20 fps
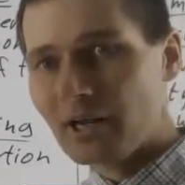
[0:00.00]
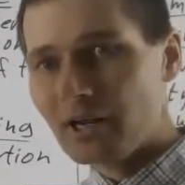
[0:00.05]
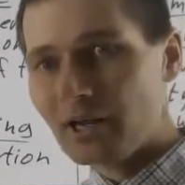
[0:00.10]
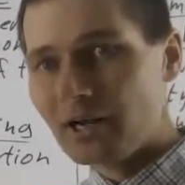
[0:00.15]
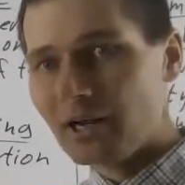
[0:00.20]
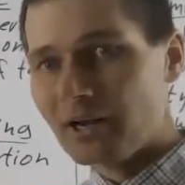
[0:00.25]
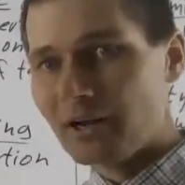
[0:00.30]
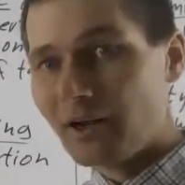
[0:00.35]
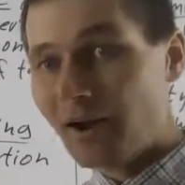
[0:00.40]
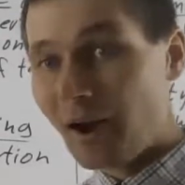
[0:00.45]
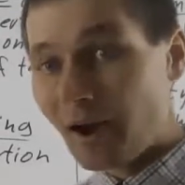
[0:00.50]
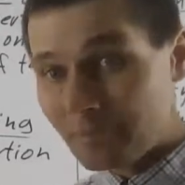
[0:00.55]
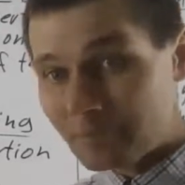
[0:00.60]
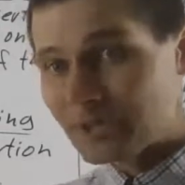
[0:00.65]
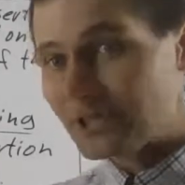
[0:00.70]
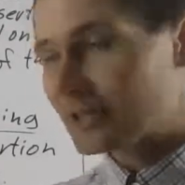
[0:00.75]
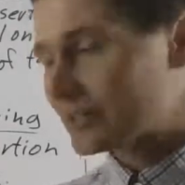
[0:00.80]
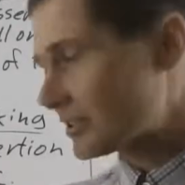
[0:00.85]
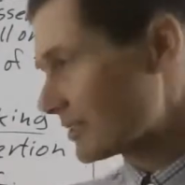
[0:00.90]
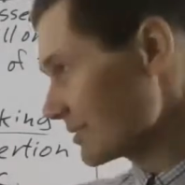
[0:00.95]

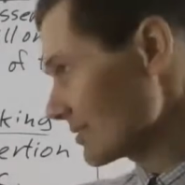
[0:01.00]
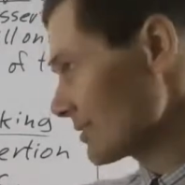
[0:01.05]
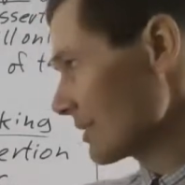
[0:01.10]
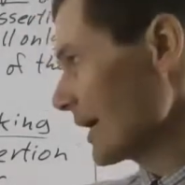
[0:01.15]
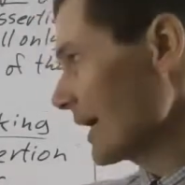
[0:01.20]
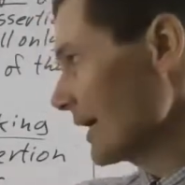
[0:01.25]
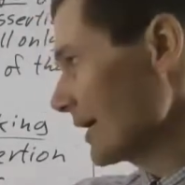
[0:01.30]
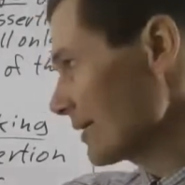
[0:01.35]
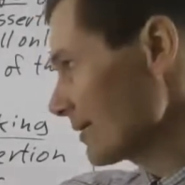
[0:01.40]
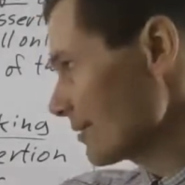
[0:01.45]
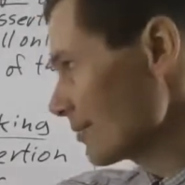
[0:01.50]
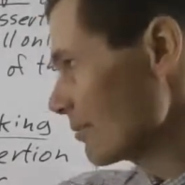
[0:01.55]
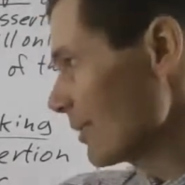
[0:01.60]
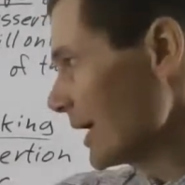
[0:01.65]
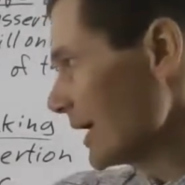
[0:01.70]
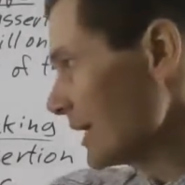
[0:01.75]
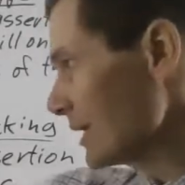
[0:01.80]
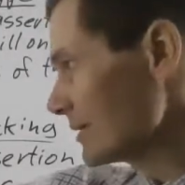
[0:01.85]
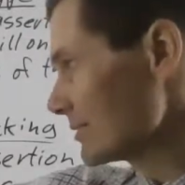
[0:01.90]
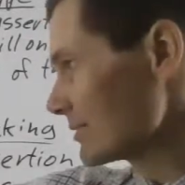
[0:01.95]
objects and
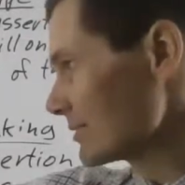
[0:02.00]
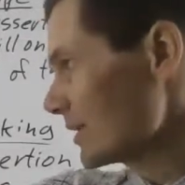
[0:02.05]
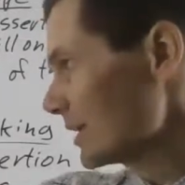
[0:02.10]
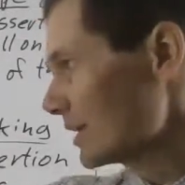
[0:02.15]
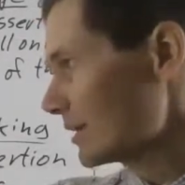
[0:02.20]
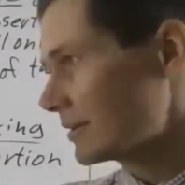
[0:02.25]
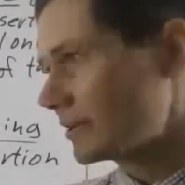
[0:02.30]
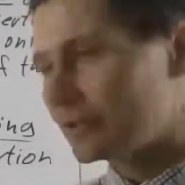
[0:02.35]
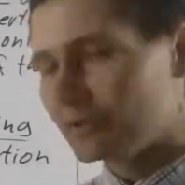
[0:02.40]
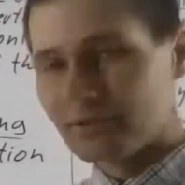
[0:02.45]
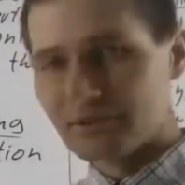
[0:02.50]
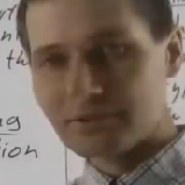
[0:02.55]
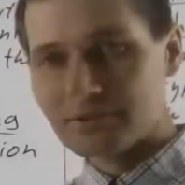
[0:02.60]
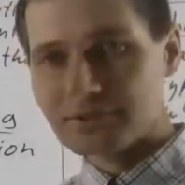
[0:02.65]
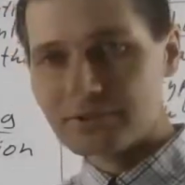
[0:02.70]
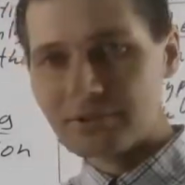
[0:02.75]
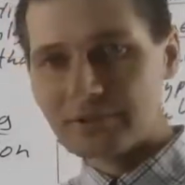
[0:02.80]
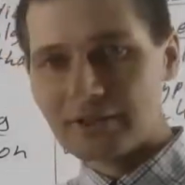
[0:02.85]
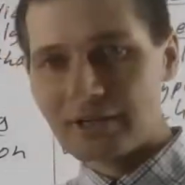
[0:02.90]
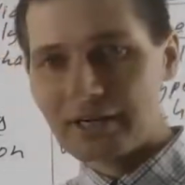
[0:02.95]
arrays, you use
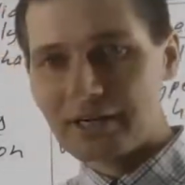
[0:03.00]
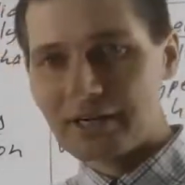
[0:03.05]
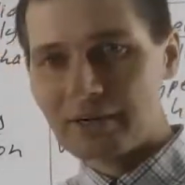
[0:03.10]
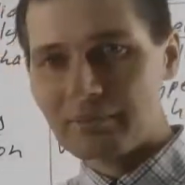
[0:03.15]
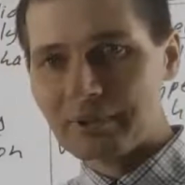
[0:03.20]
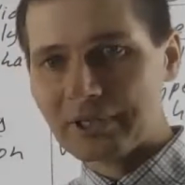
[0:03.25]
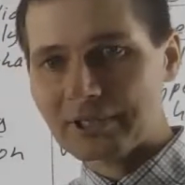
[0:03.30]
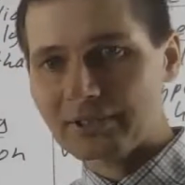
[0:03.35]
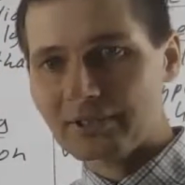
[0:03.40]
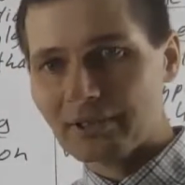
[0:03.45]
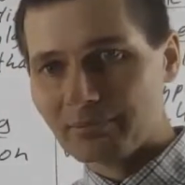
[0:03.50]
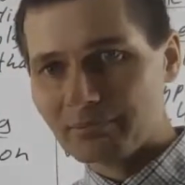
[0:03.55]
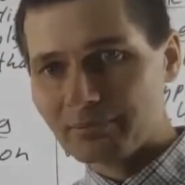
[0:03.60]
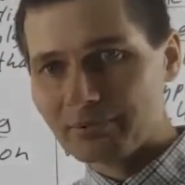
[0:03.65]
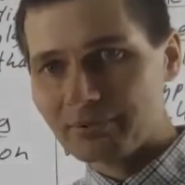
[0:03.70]
the dynamic type.